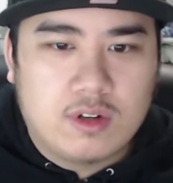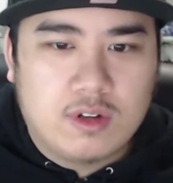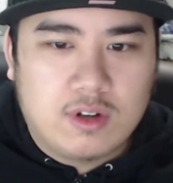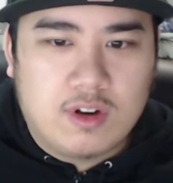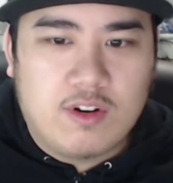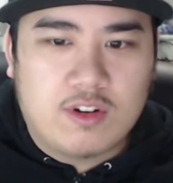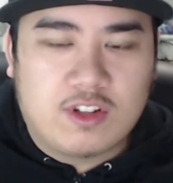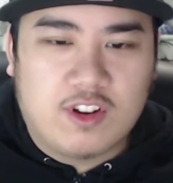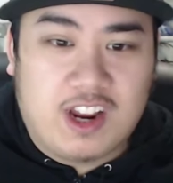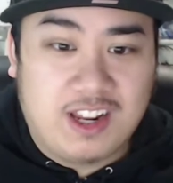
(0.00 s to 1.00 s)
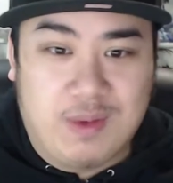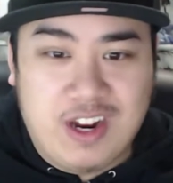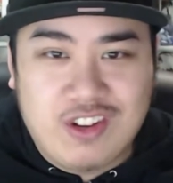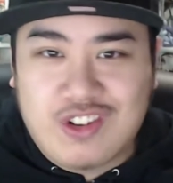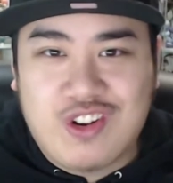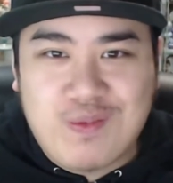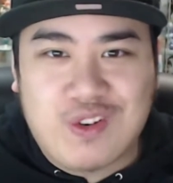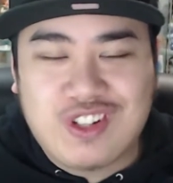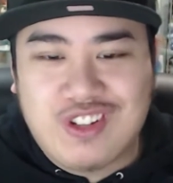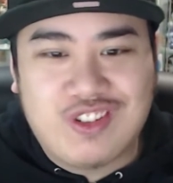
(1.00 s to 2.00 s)
Oh, so I guess Mino's the only
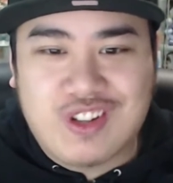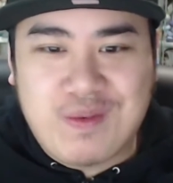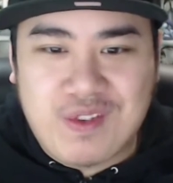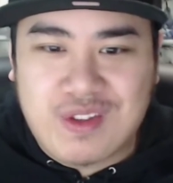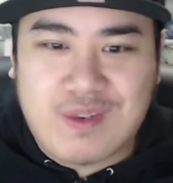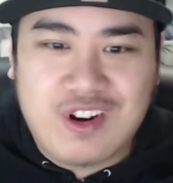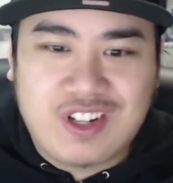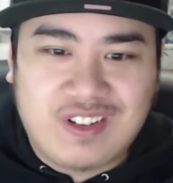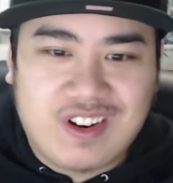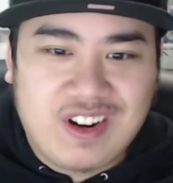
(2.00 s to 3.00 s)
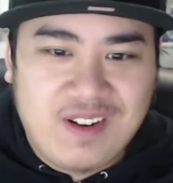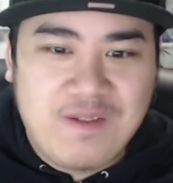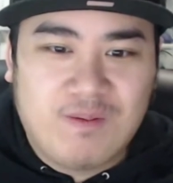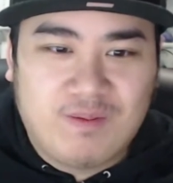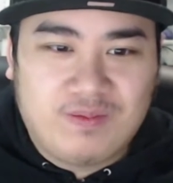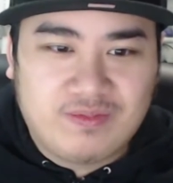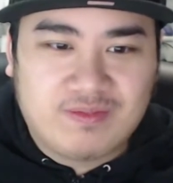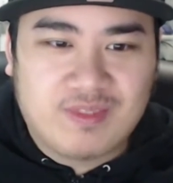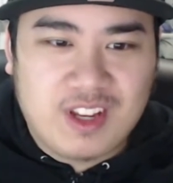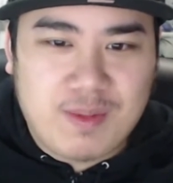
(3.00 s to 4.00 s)
person who's sleeping with the person, right?
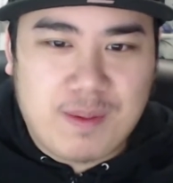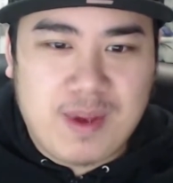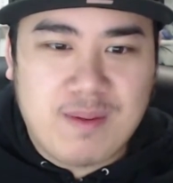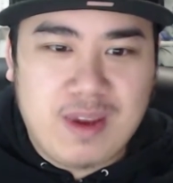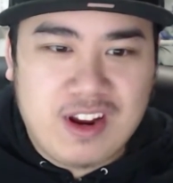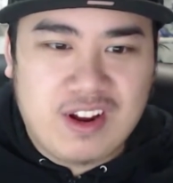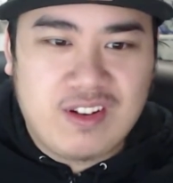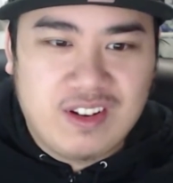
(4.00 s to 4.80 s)
Oh man, Mino.